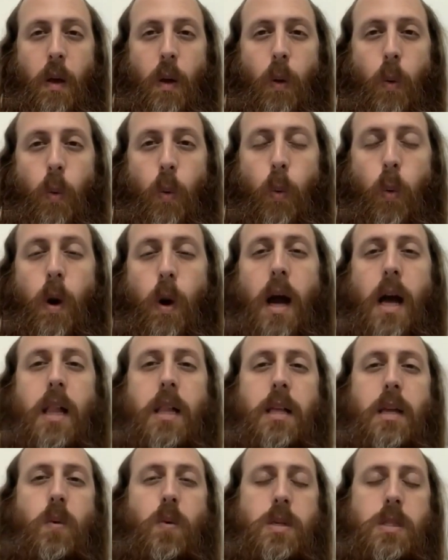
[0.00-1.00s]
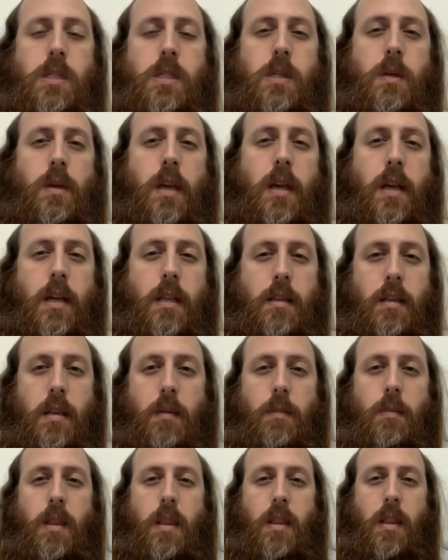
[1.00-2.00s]
while he was looking at
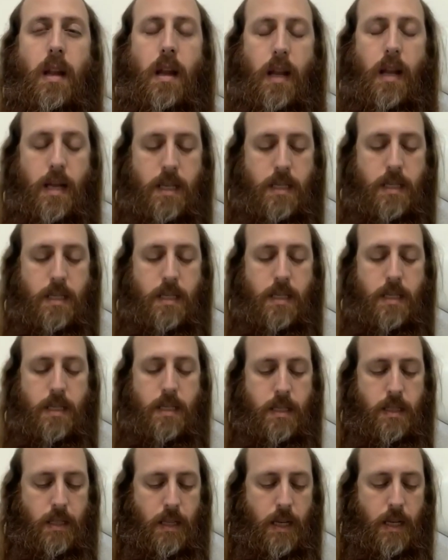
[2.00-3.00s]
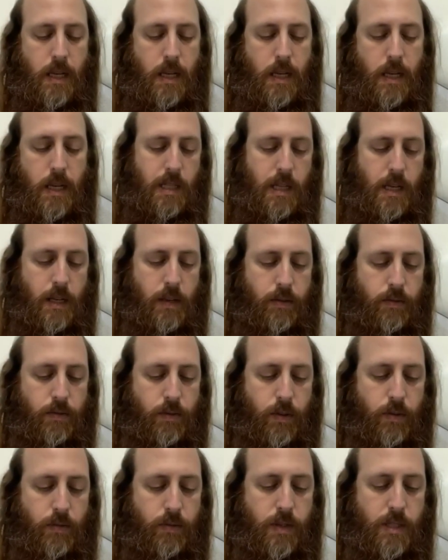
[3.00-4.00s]
him in the last night for his
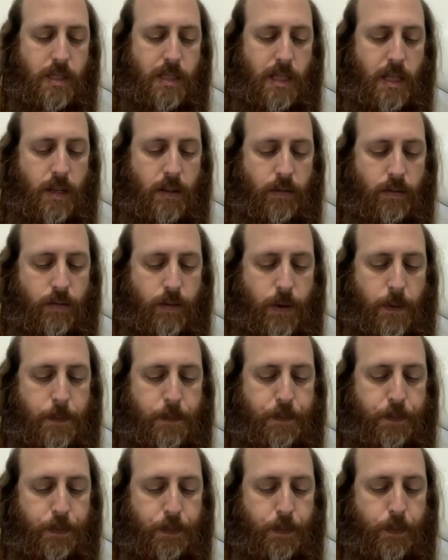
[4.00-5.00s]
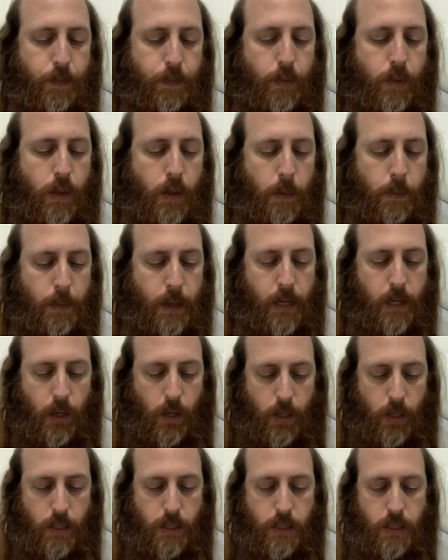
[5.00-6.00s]
life, of his life.
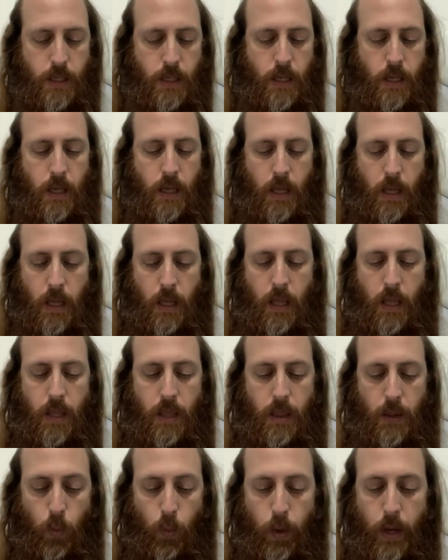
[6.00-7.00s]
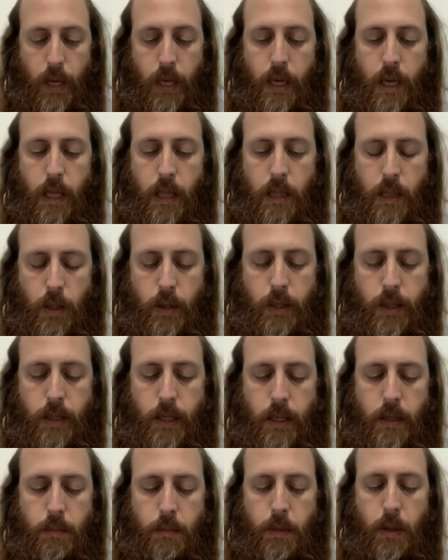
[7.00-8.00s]
Because the way he looked
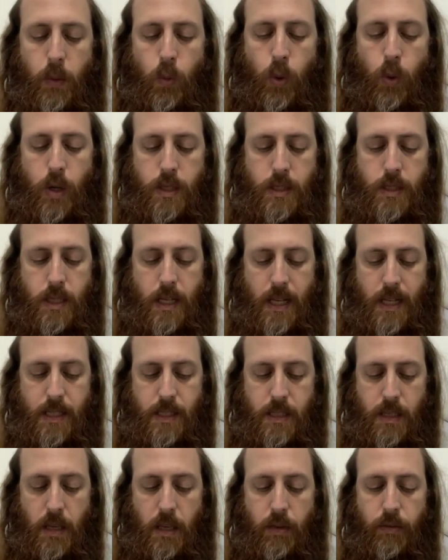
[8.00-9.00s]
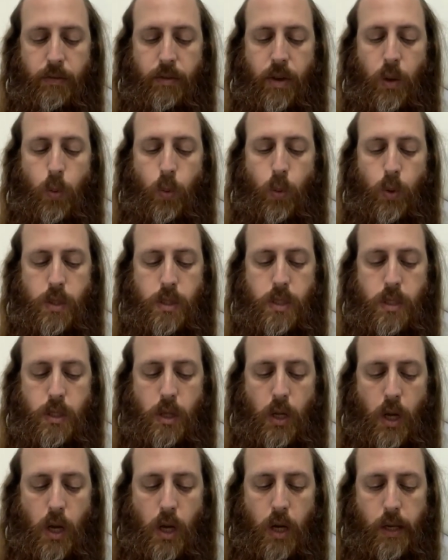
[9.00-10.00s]
at me was as if he was
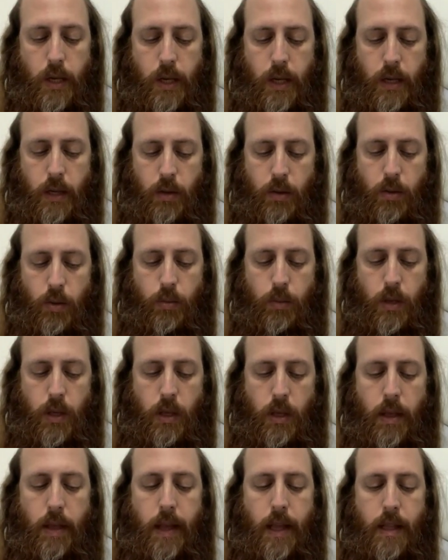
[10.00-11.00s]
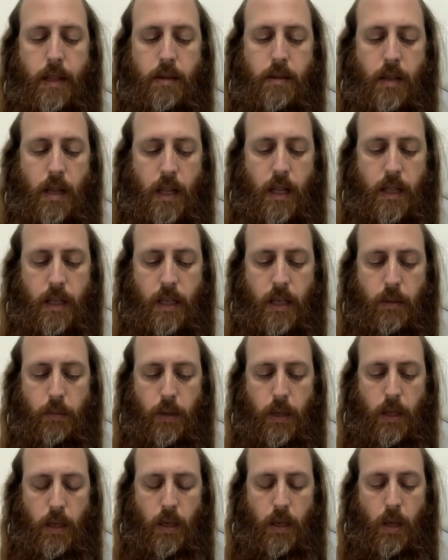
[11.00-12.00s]
talking to me and telling
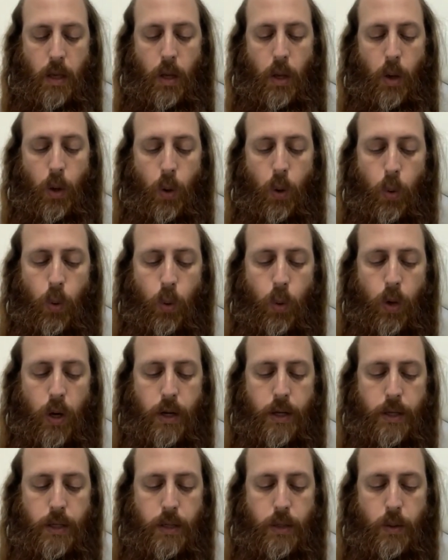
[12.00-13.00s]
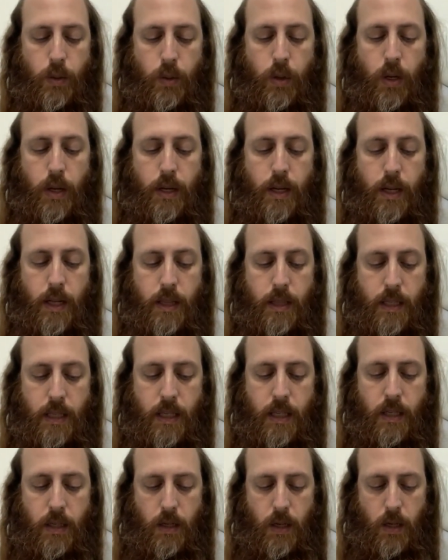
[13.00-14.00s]
me, who are you going to
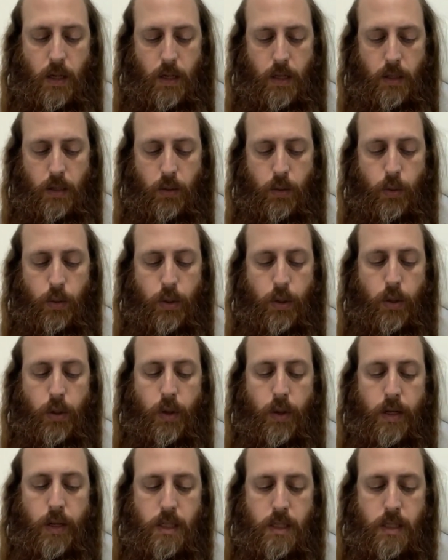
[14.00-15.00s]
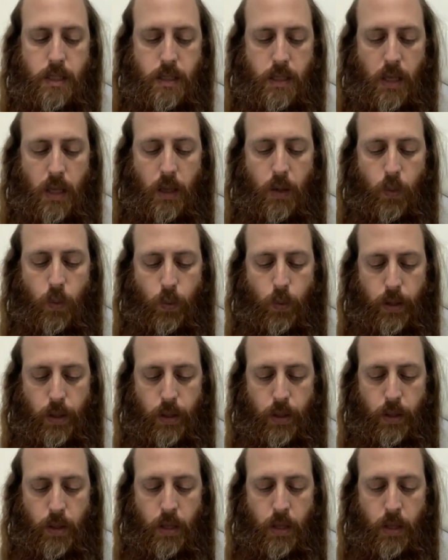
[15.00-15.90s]
lean on? Who are you going to stay with?